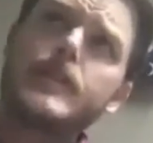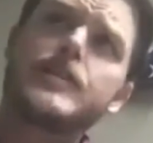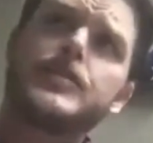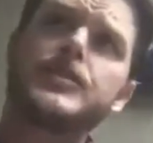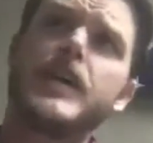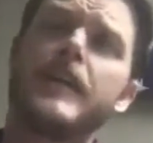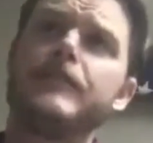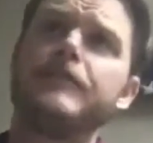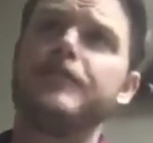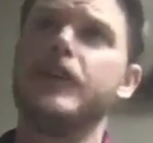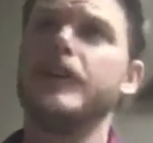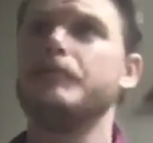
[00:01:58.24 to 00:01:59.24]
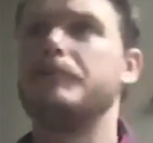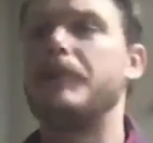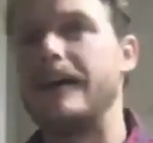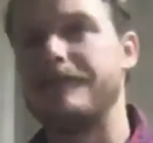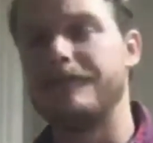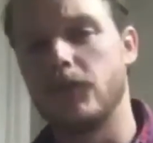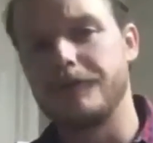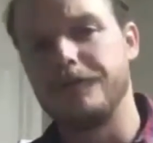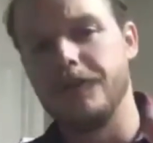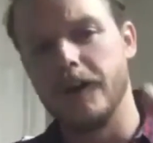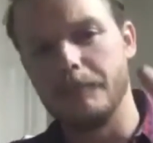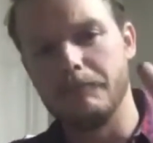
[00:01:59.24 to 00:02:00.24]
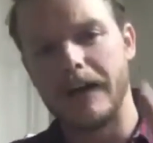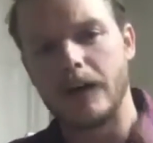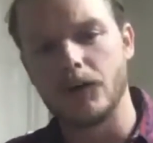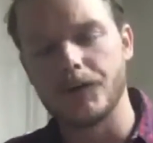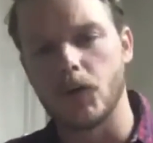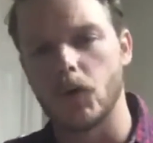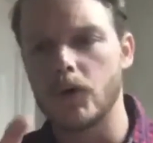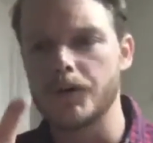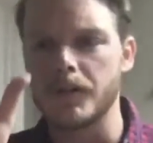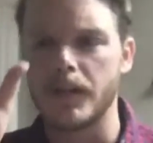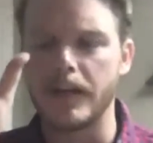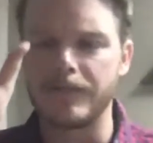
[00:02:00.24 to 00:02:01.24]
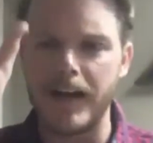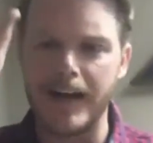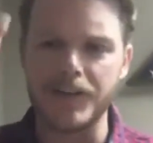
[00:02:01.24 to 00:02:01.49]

seven foot by four foot metal doors, and they've got a